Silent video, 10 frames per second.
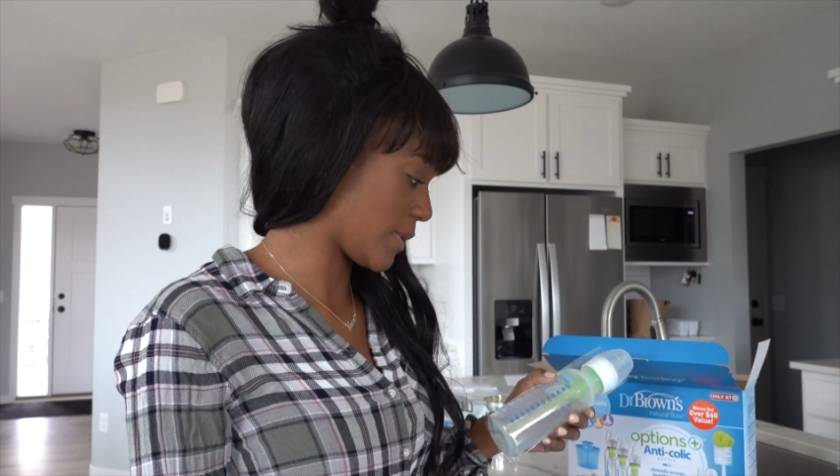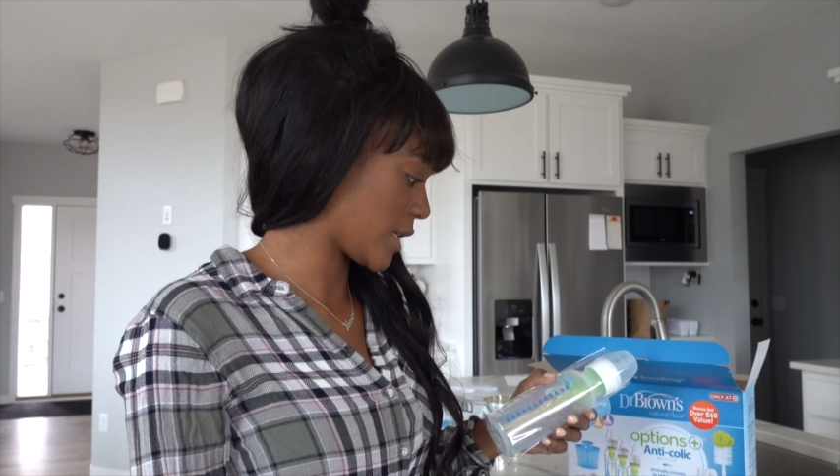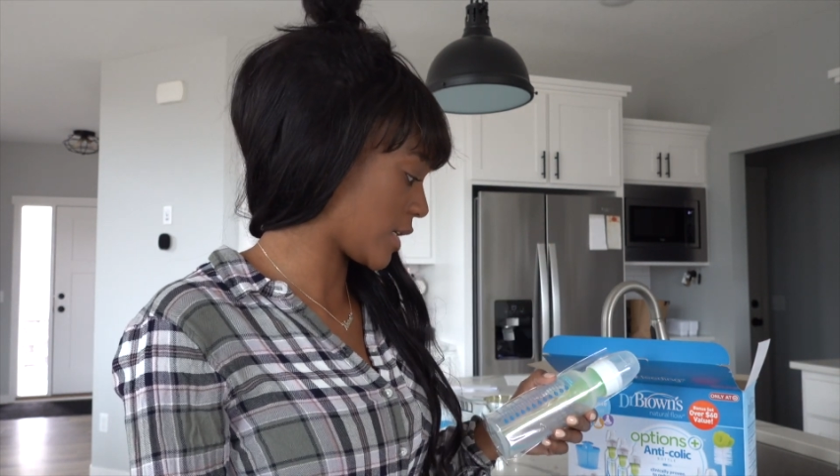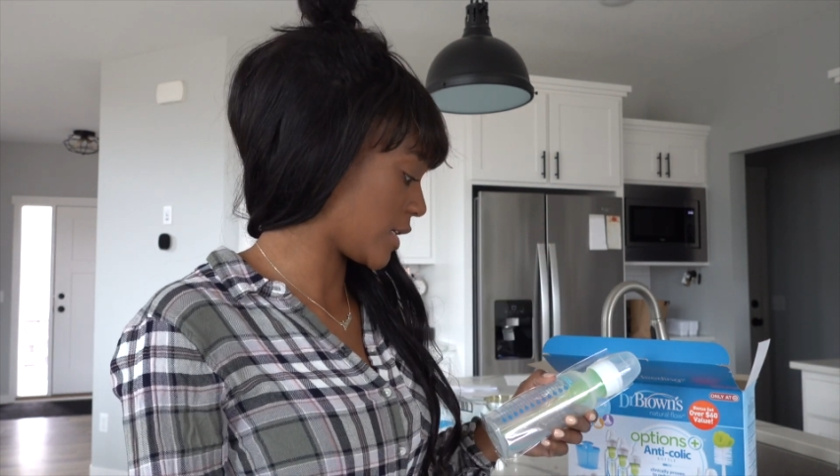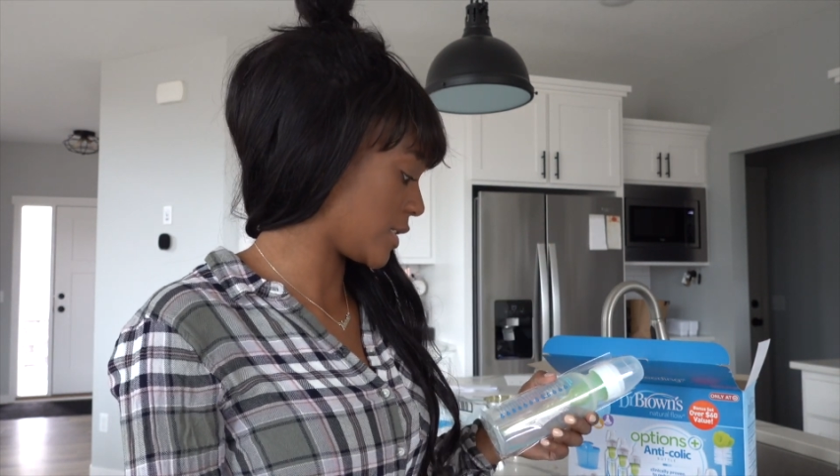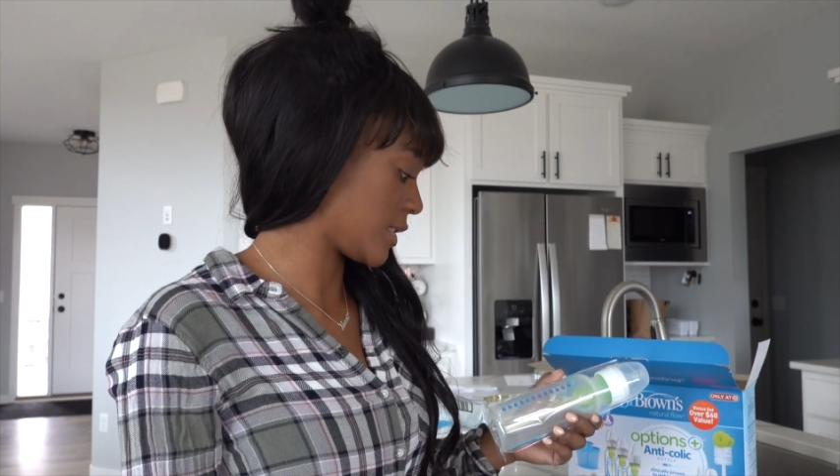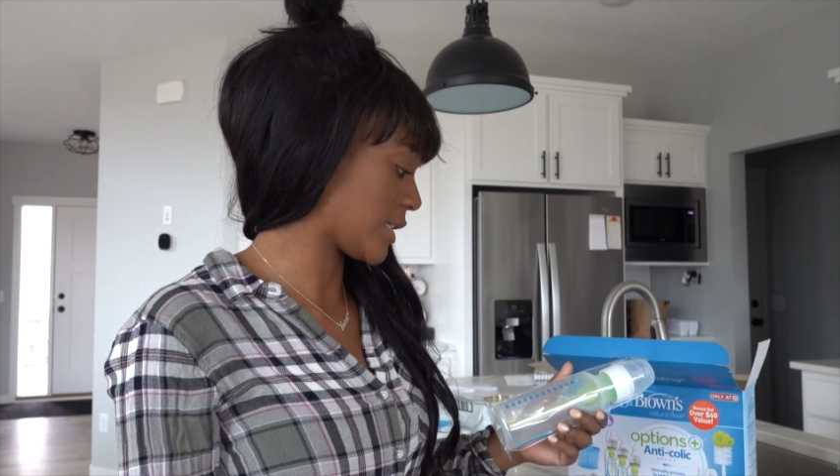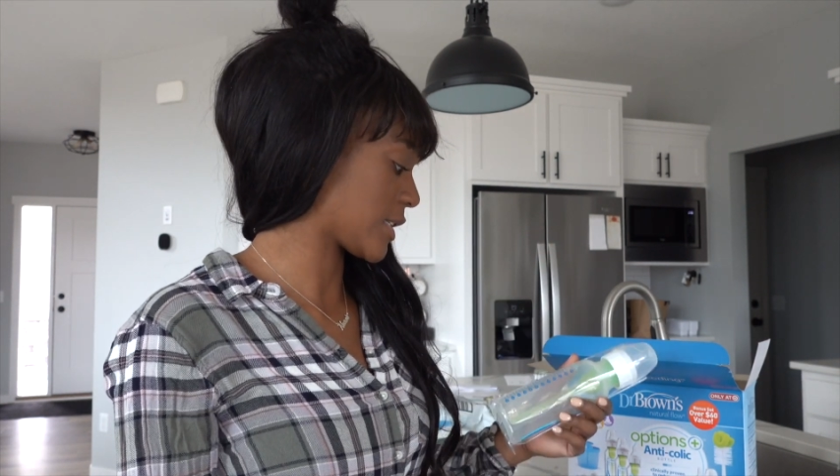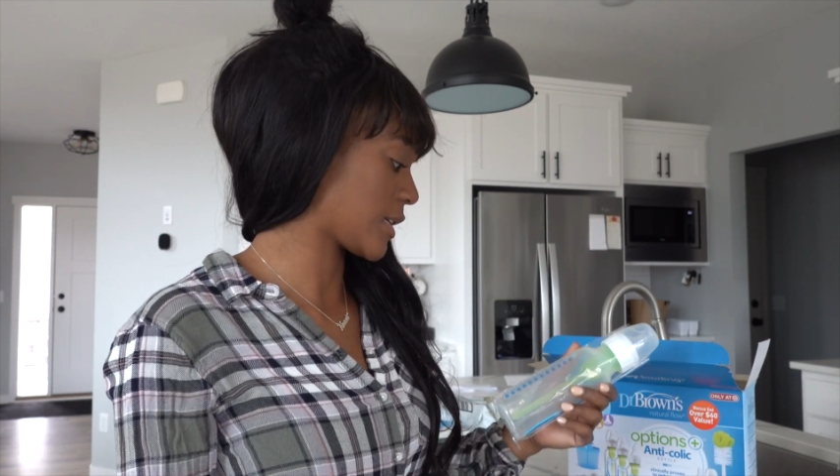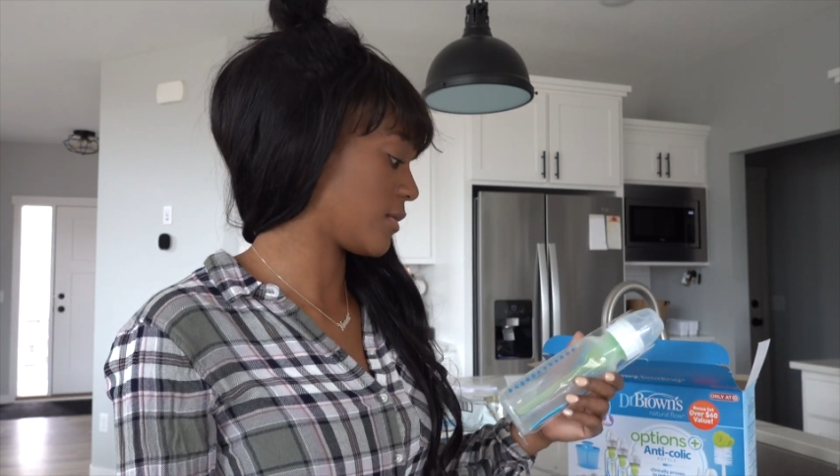because
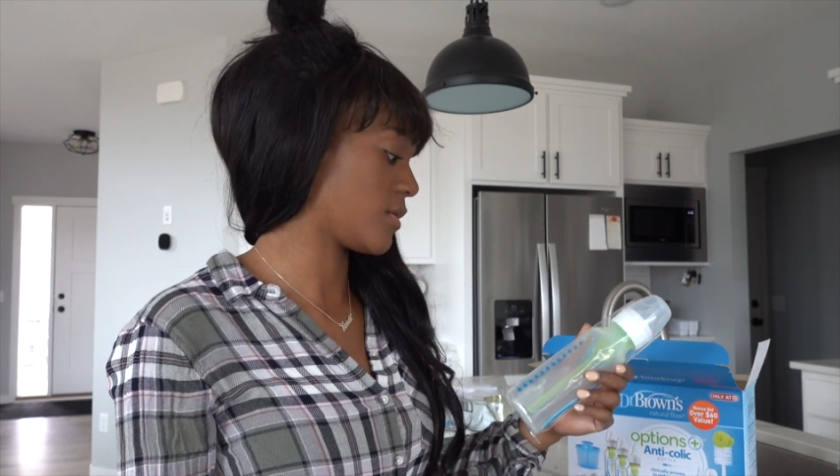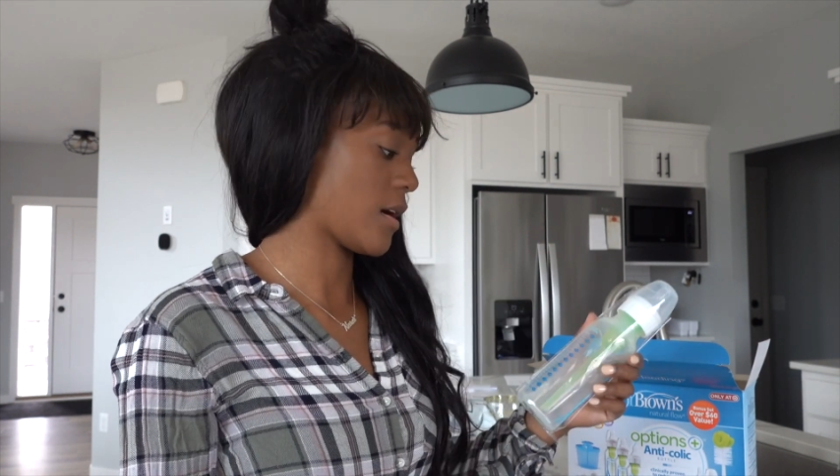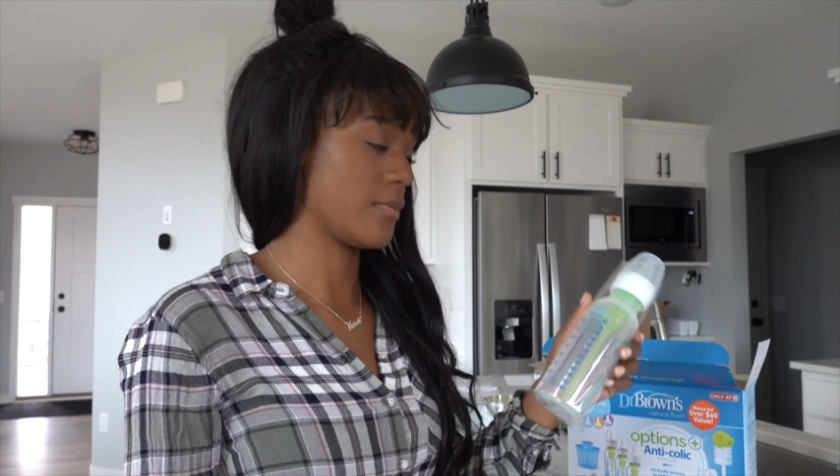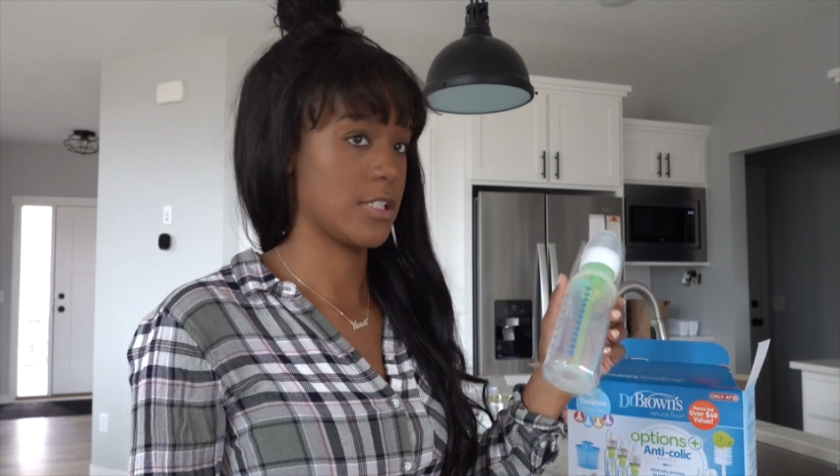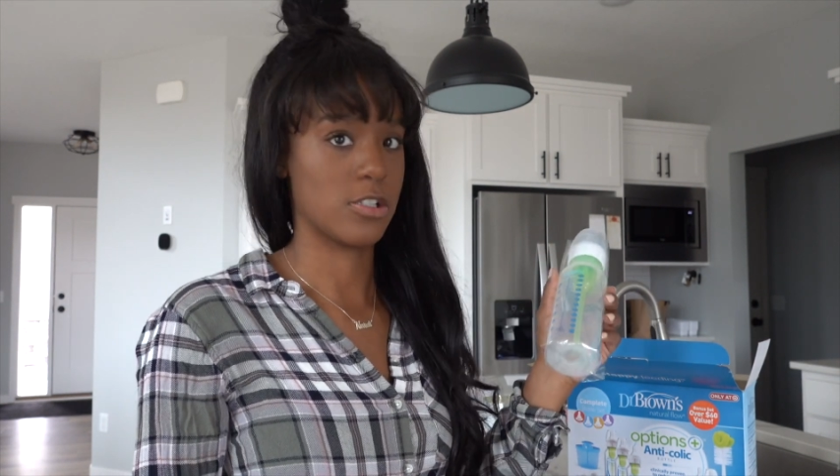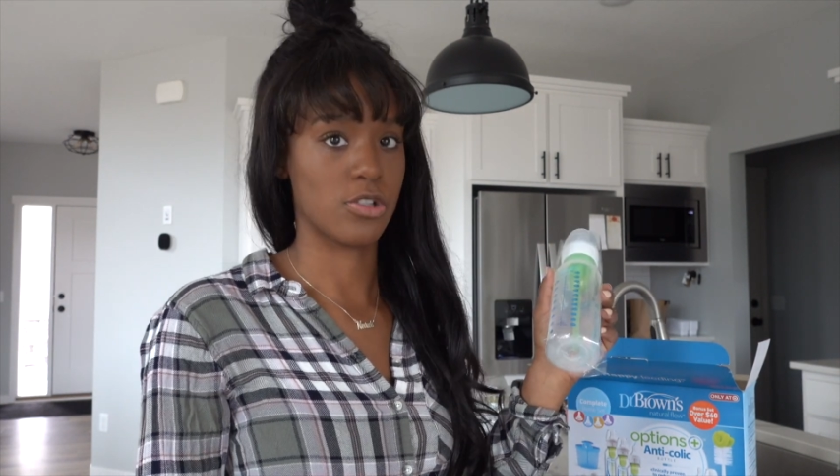that's gonna allow me to